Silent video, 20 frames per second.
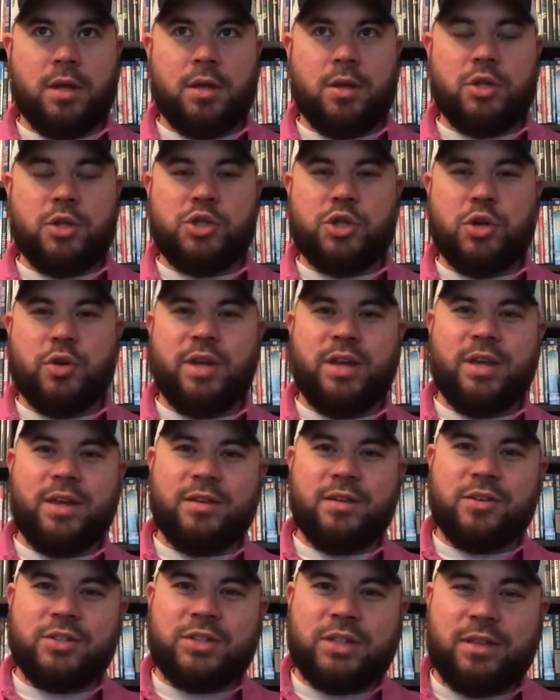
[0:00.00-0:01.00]
Jonah
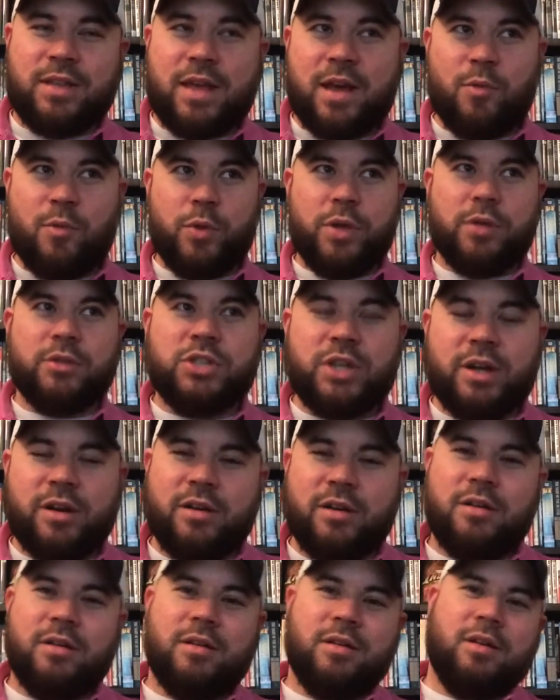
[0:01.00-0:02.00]
Hill's in that
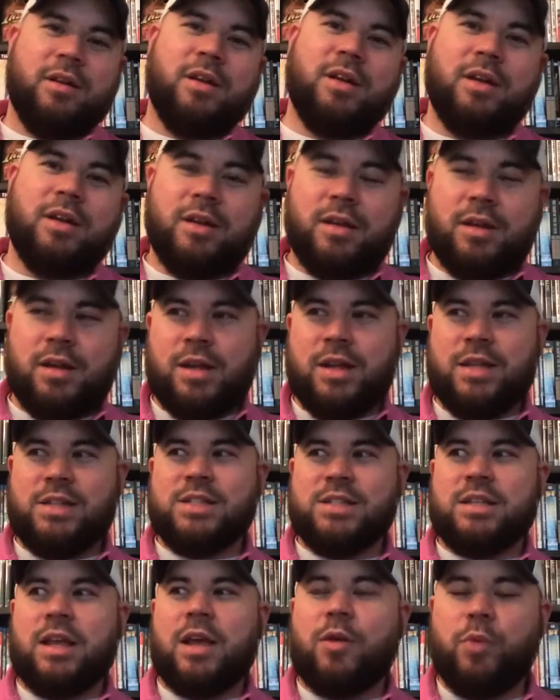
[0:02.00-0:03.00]
wheelchair, and he's
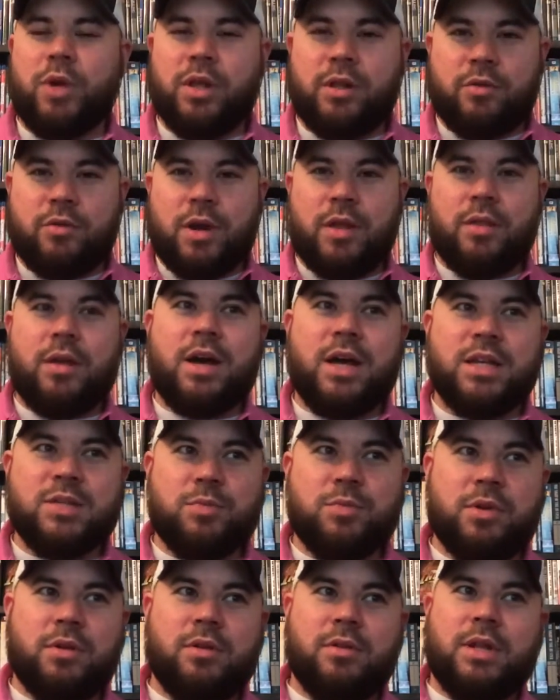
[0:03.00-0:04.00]
just like wheeling around the
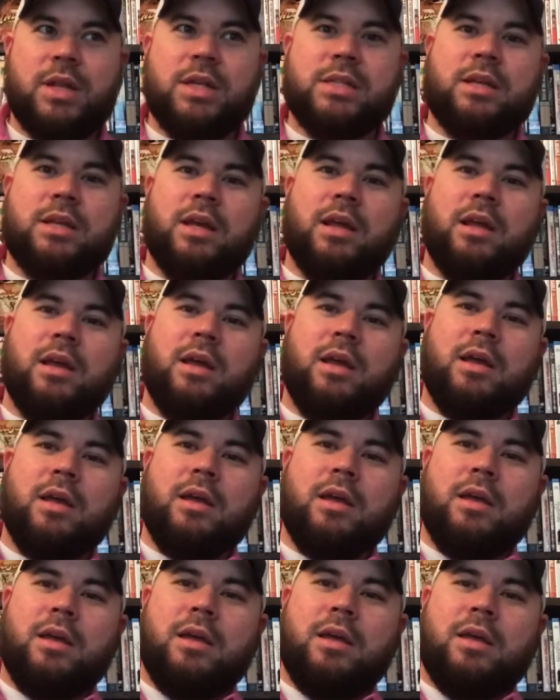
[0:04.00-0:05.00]
hospital, and then he's like,
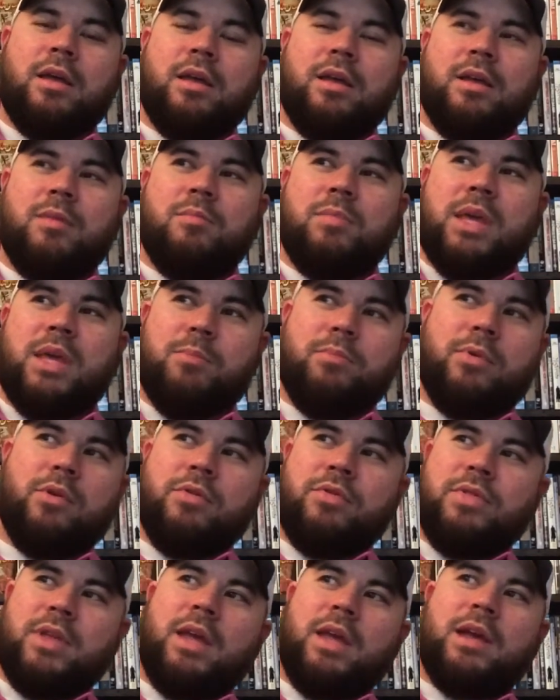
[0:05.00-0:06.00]
"People
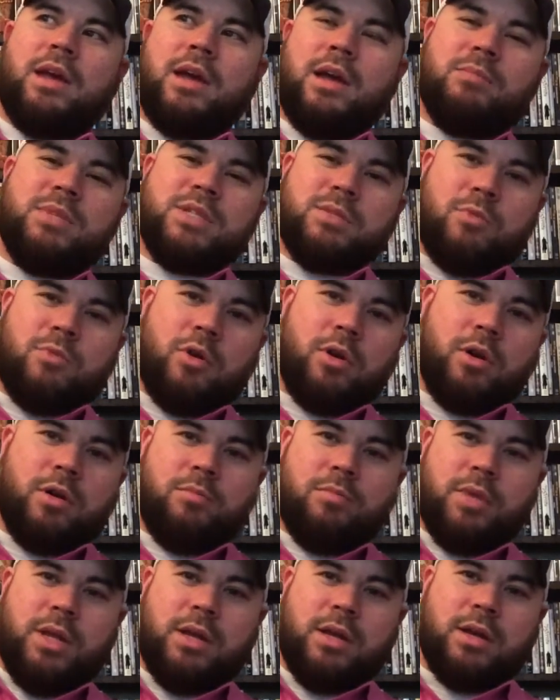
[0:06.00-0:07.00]
think I'm smart
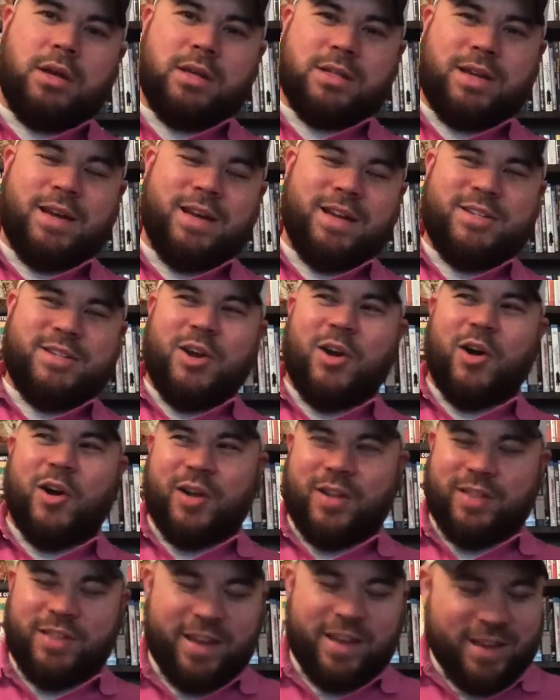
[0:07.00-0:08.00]
because I
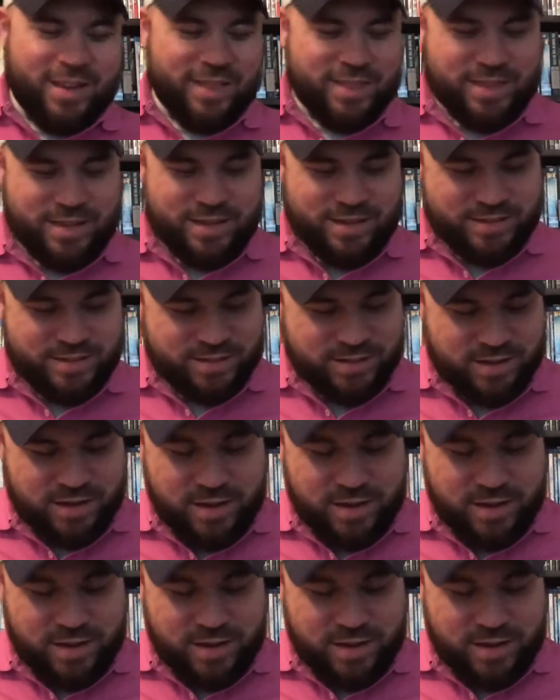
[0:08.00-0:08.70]
talk like this."